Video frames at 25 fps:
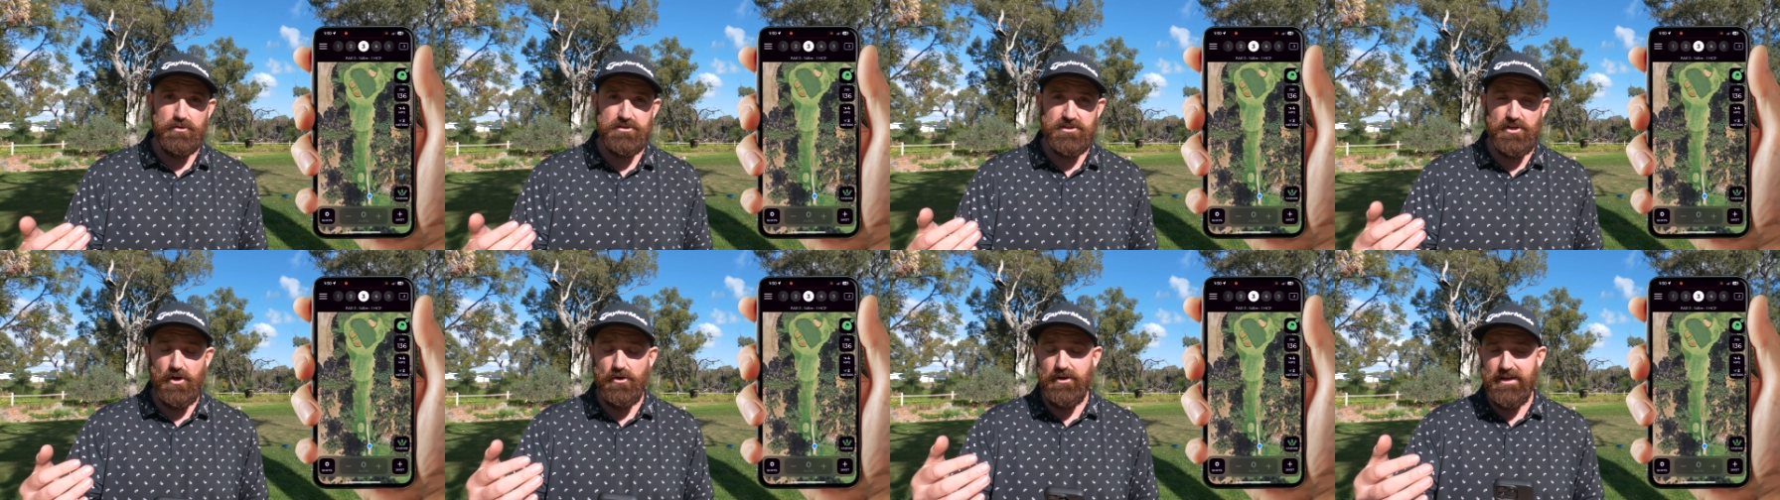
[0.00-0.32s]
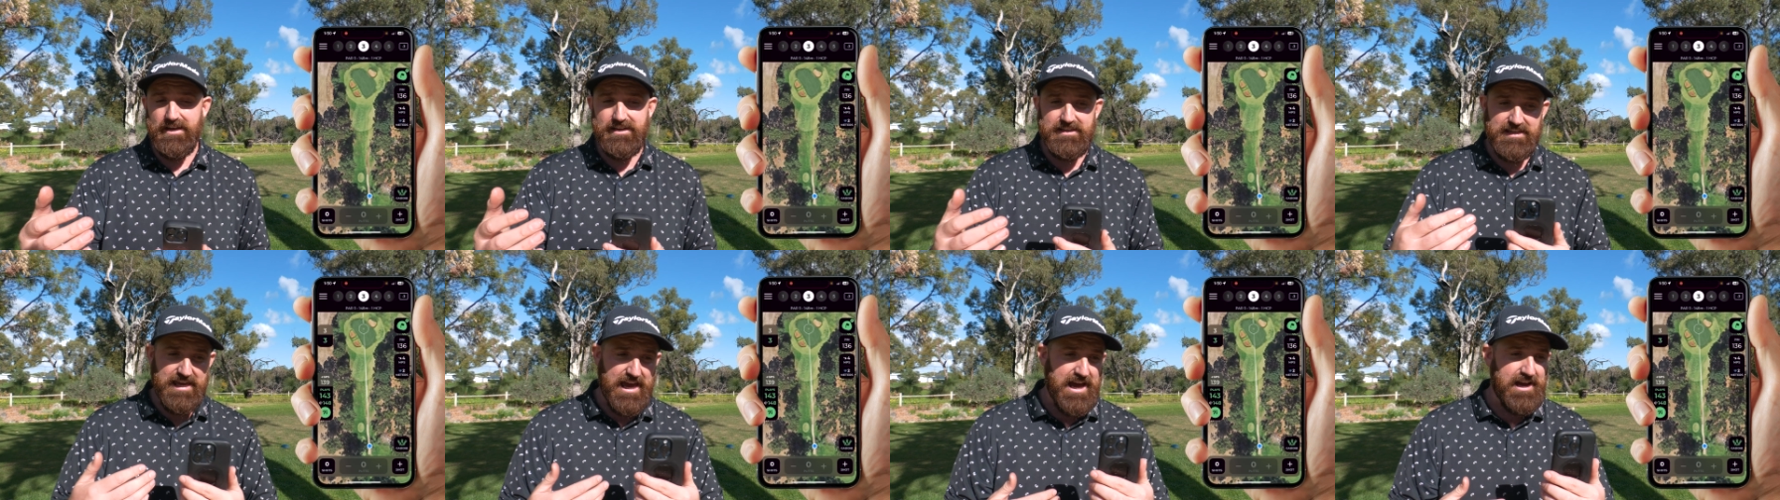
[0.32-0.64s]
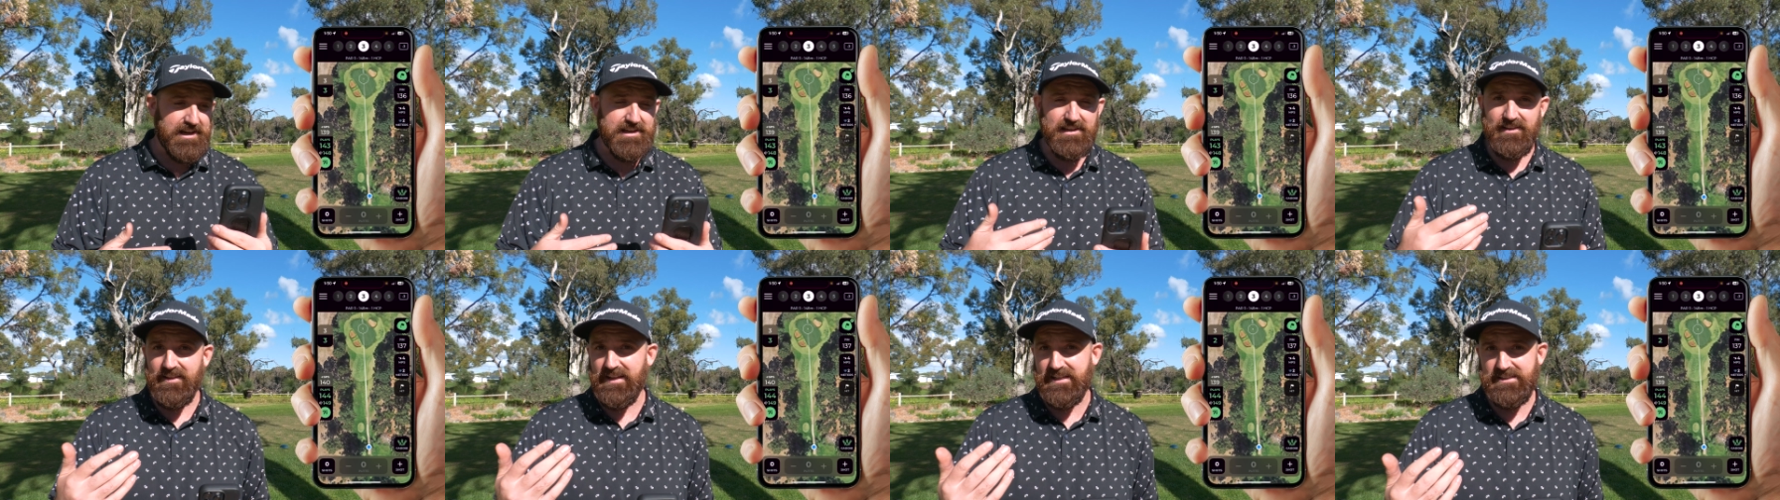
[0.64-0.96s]
So it
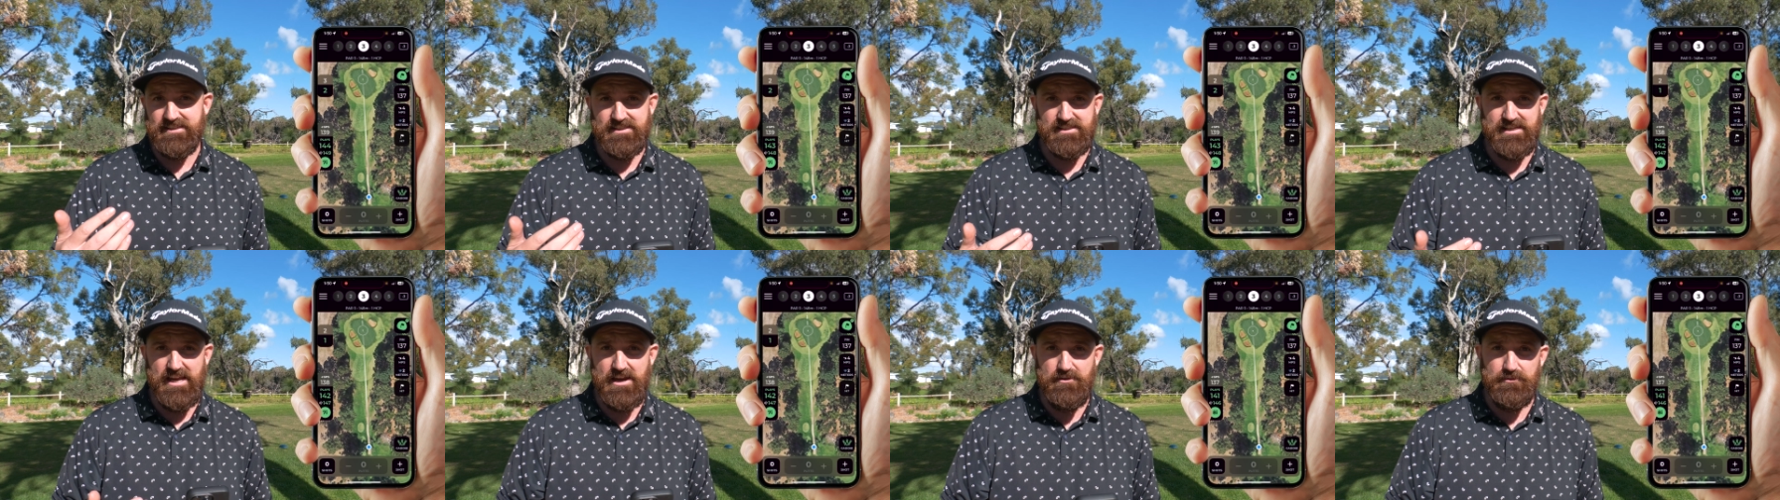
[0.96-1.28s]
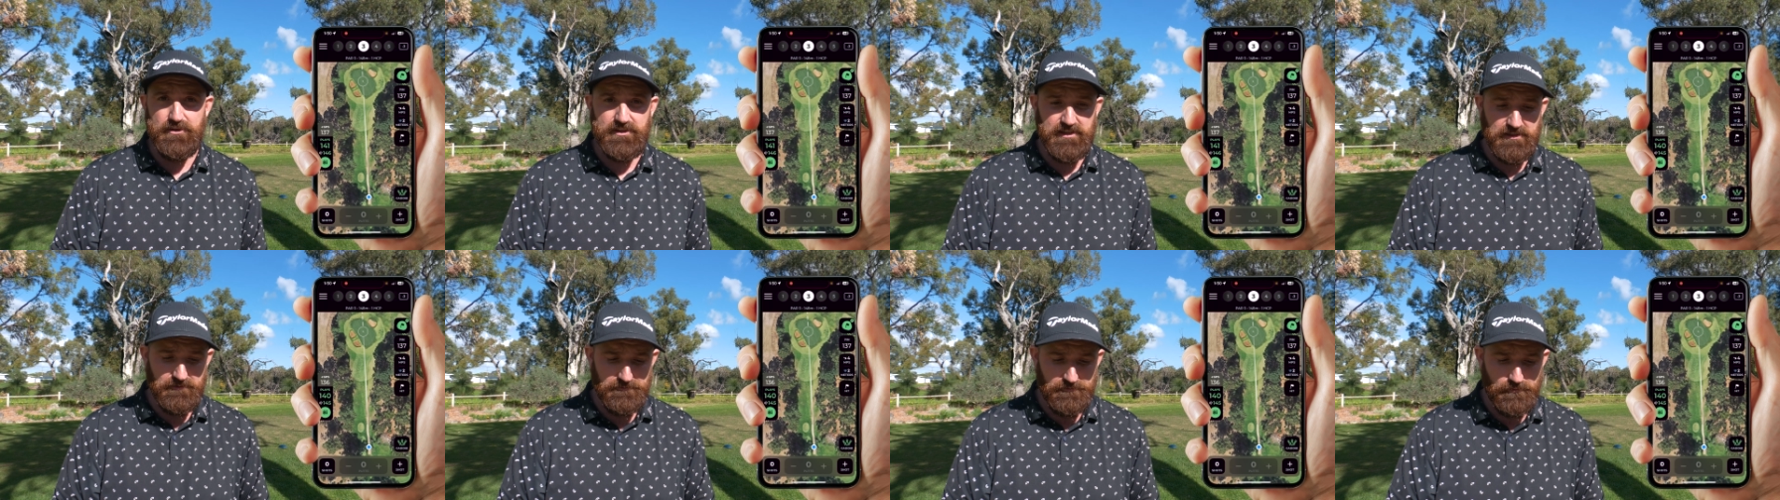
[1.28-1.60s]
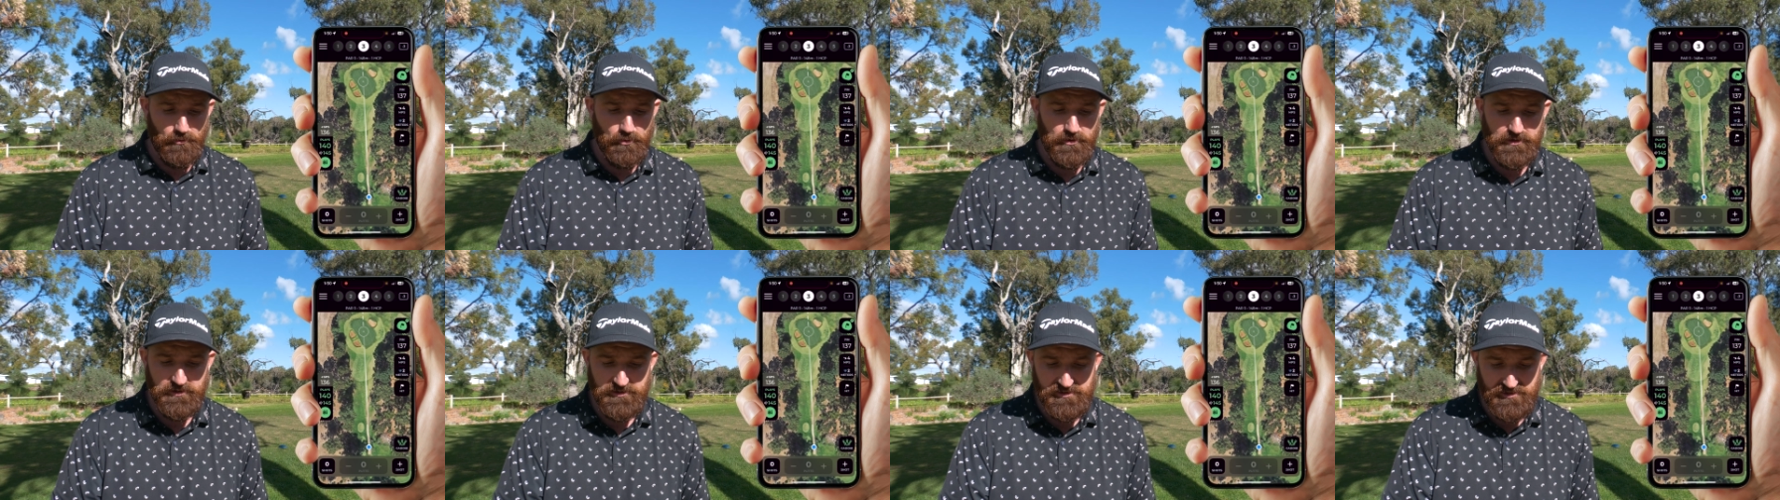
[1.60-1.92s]
calculates everything
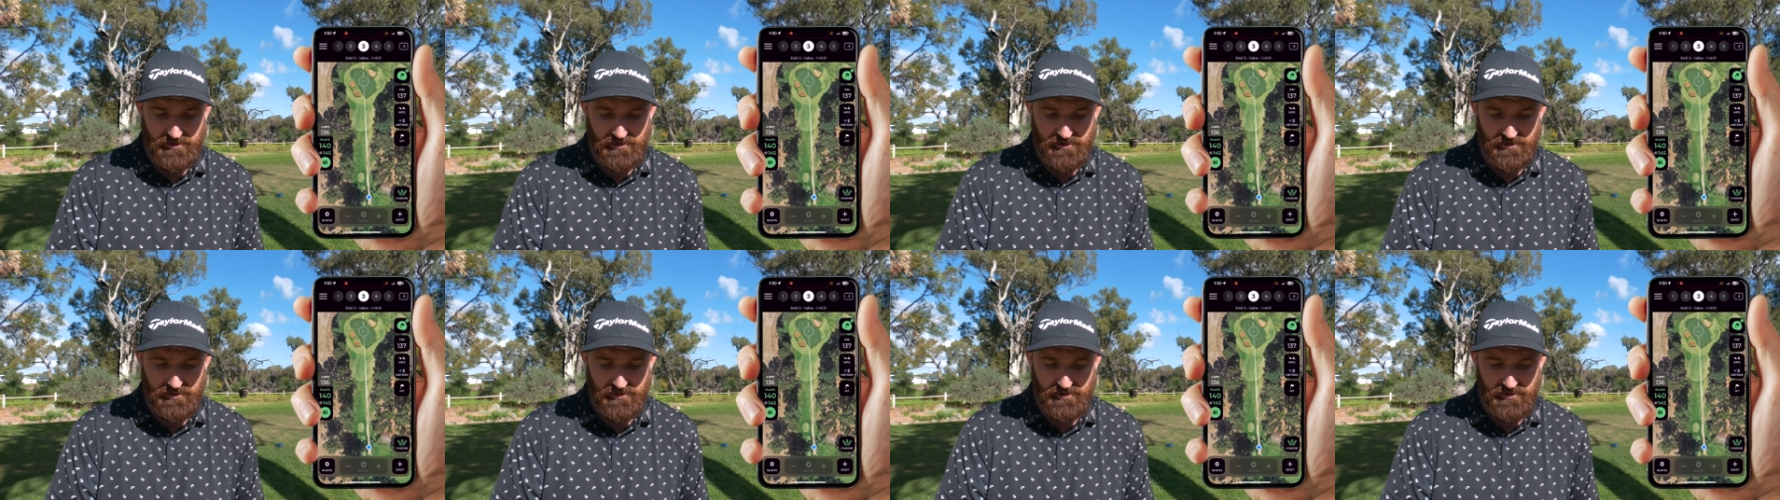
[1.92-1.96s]
for you.